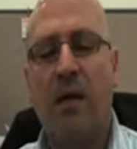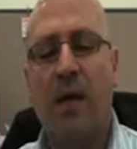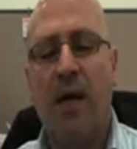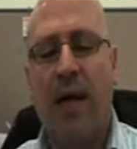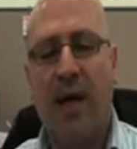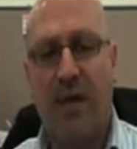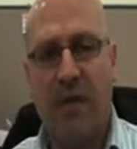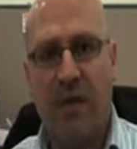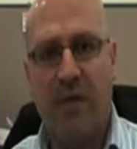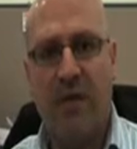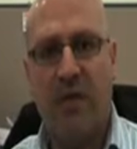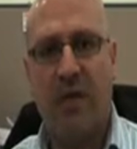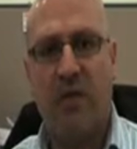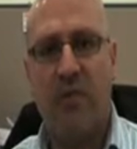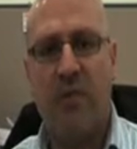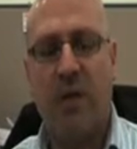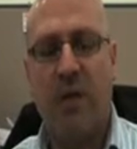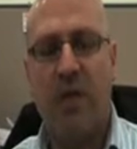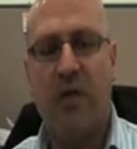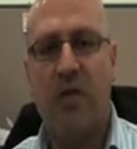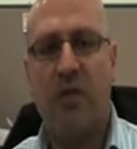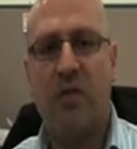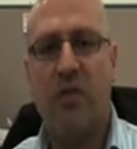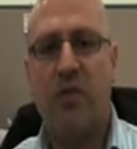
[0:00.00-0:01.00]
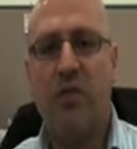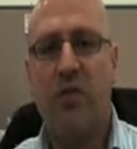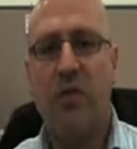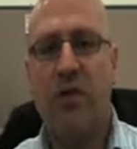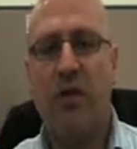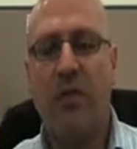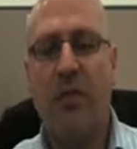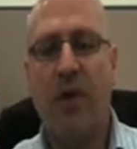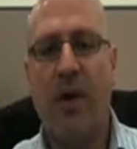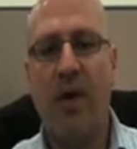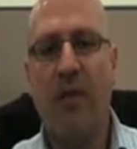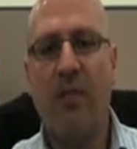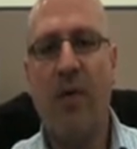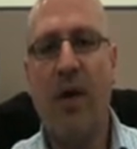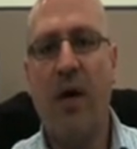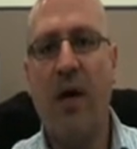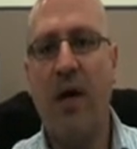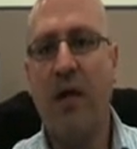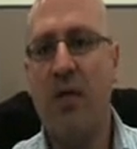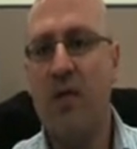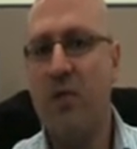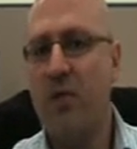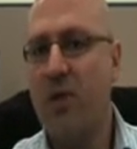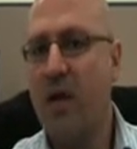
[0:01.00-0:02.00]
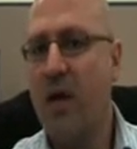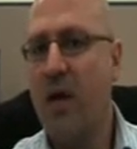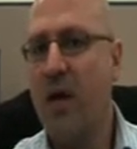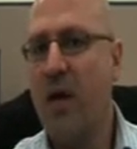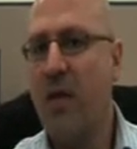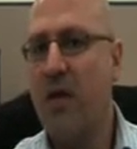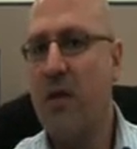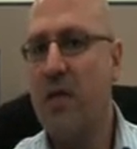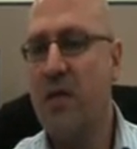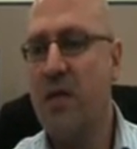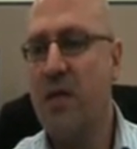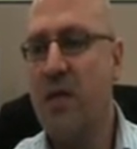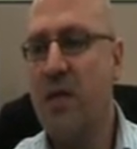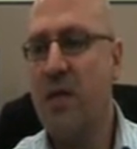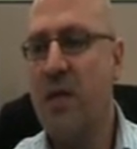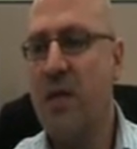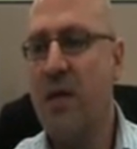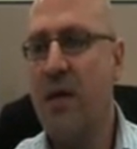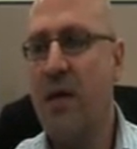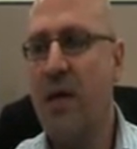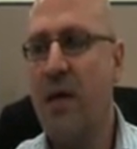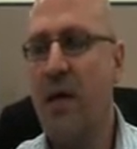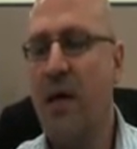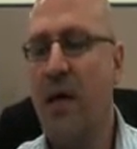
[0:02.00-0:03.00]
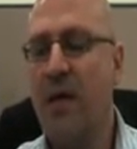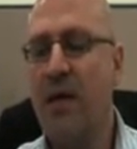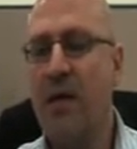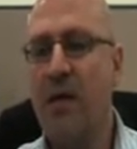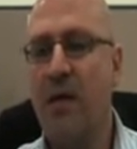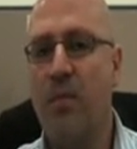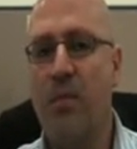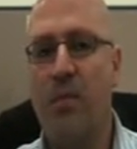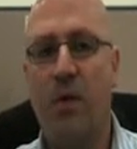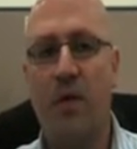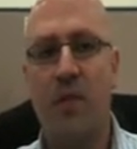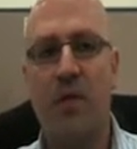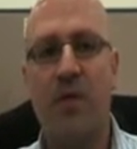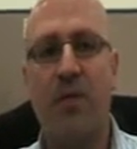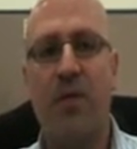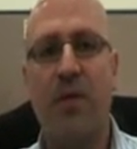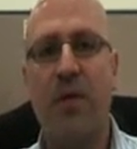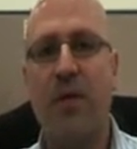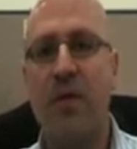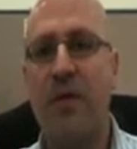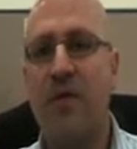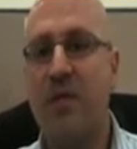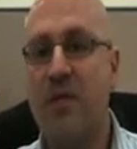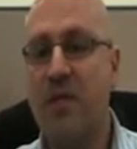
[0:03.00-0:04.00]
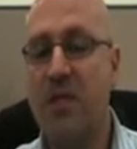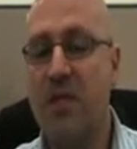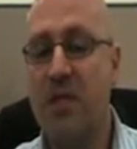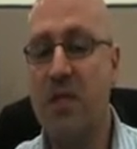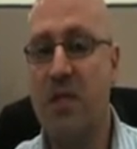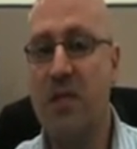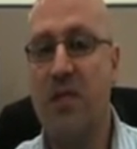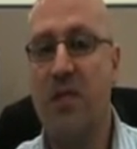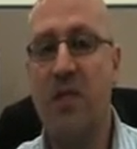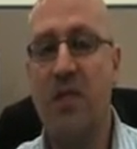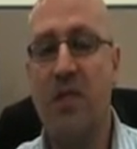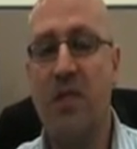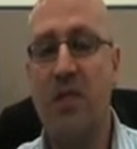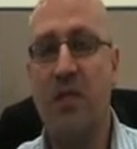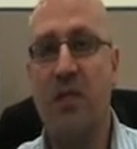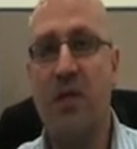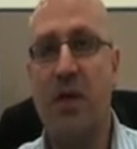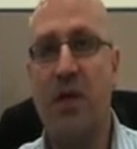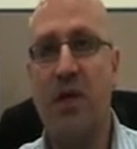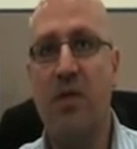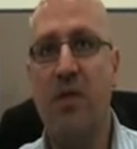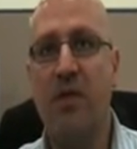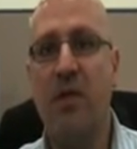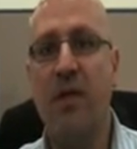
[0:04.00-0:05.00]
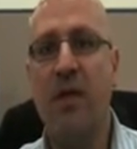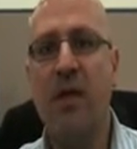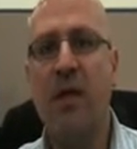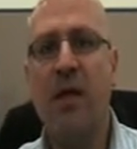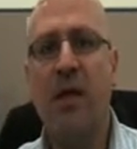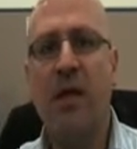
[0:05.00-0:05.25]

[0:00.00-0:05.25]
active exposure to commodity markets. We're currently sitting at approximately 60% exposure.